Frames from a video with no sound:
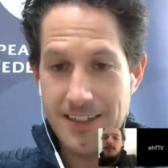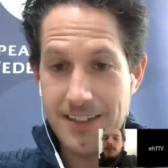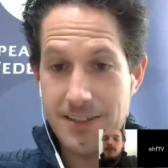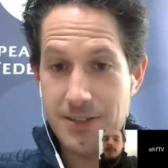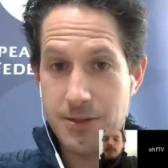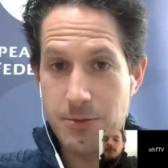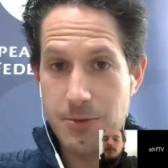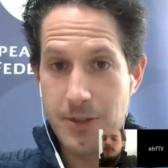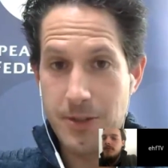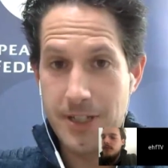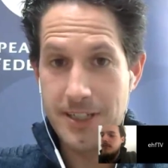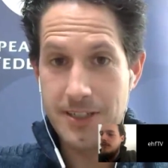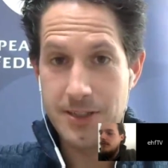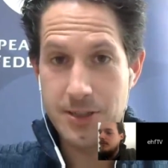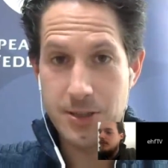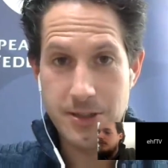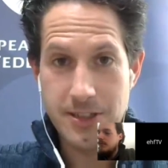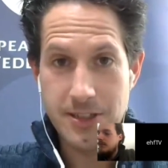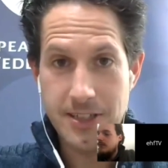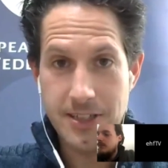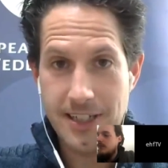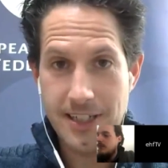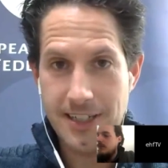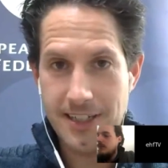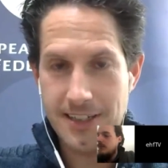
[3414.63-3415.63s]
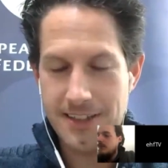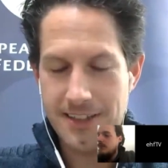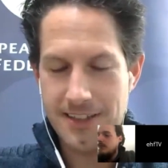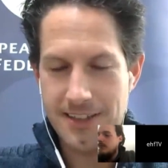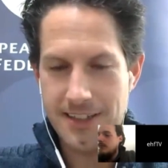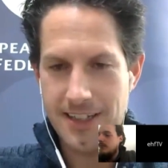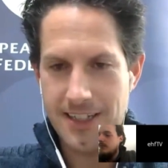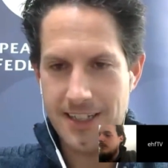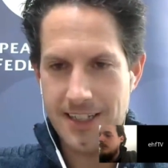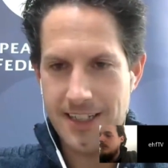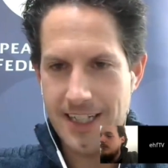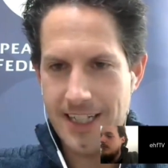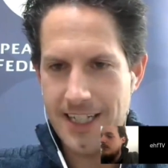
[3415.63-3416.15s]
win 2 tickets
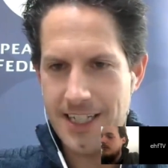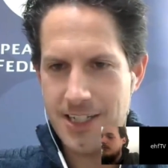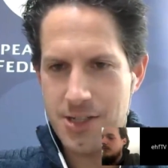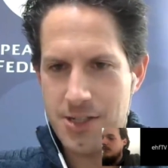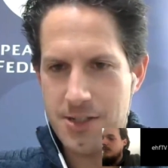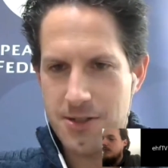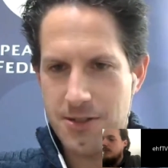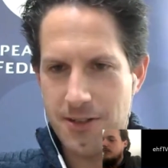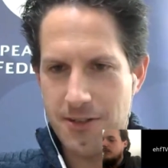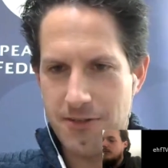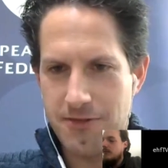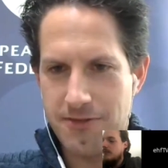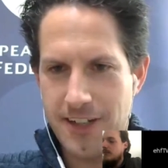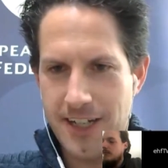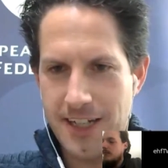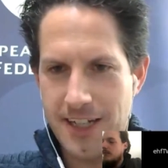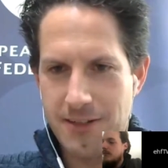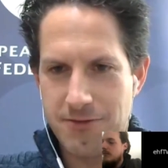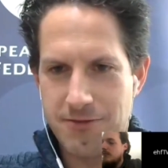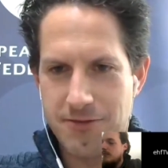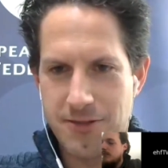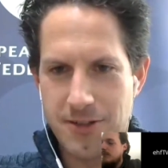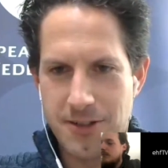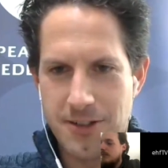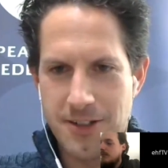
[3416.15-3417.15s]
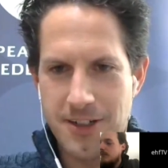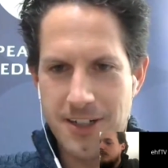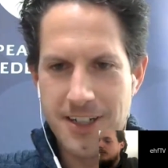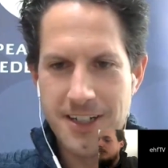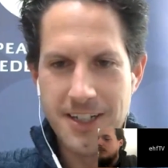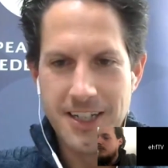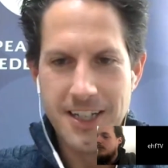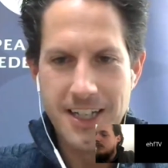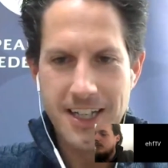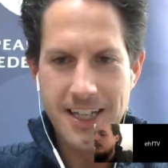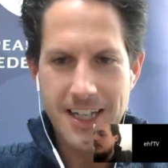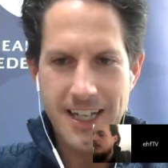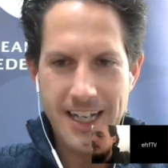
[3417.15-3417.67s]
each to the final 4.
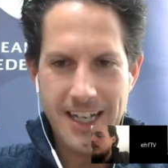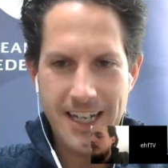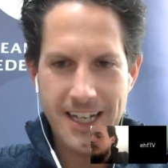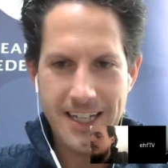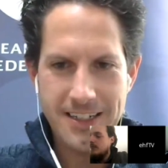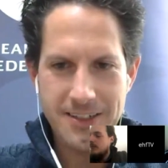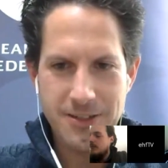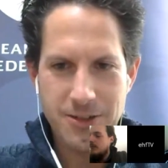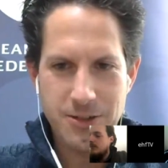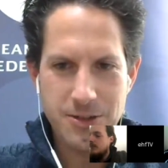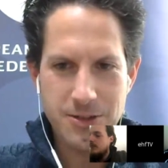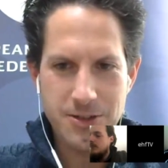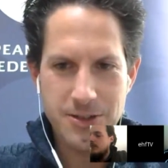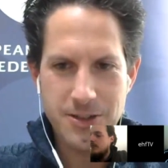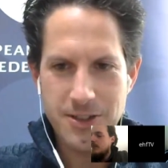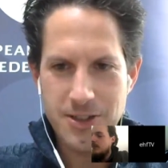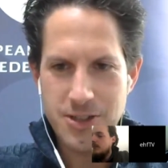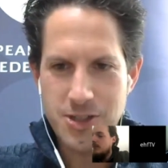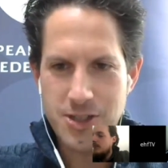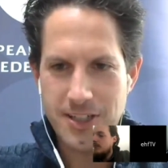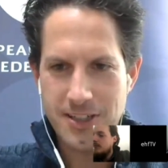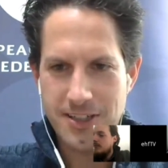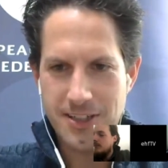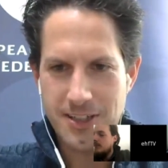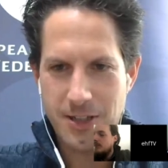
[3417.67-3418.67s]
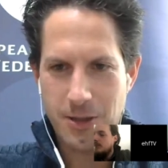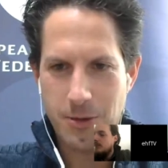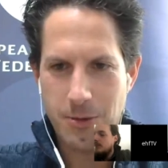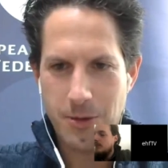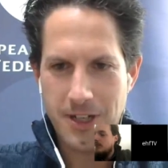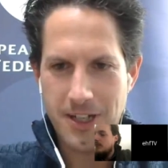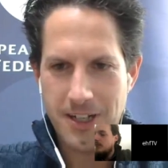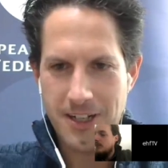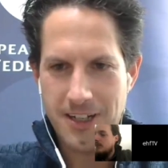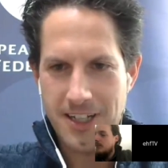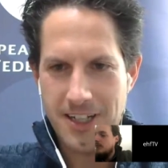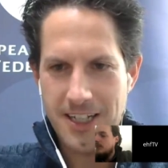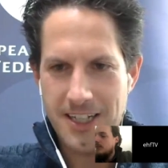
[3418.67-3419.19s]
And could you just
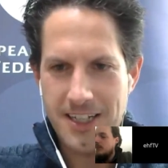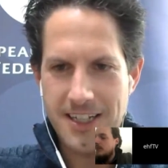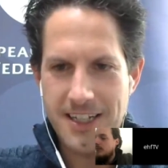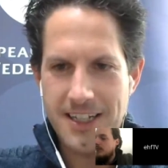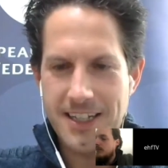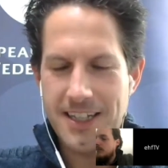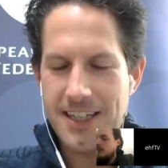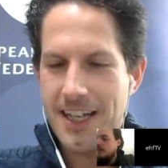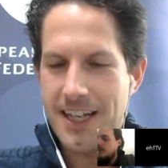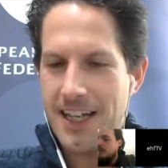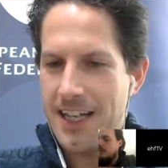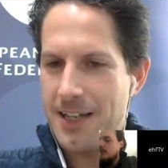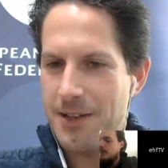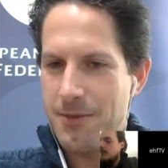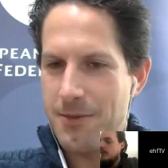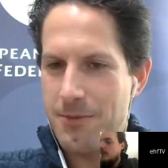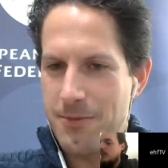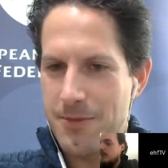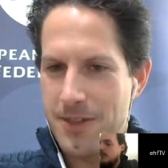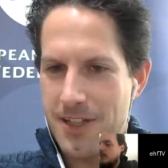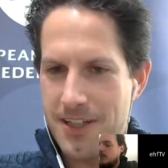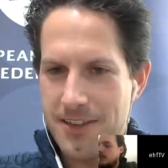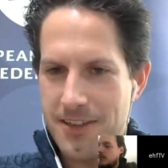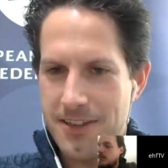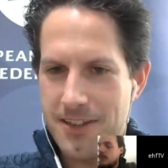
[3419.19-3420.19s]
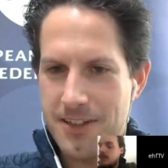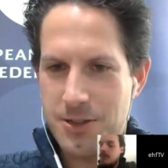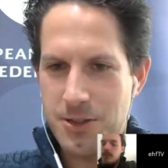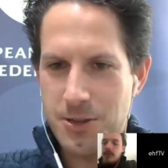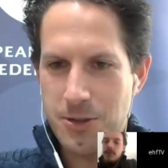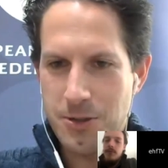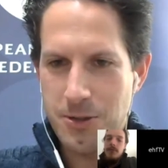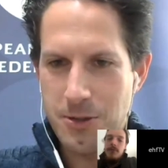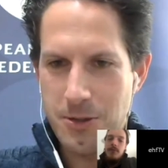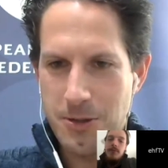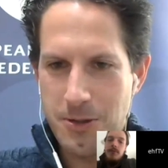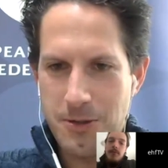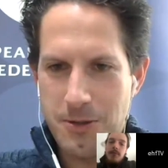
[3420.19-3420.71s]
quickly name the
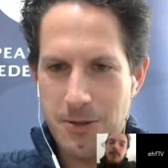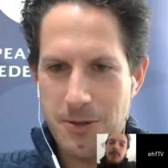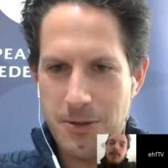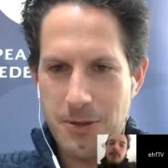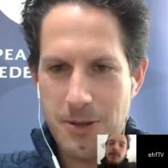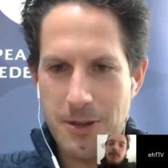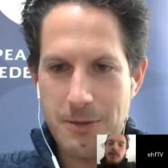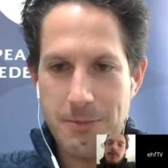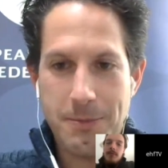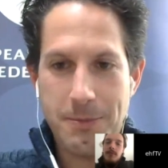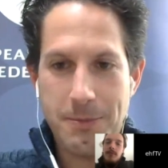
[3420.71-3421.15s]
2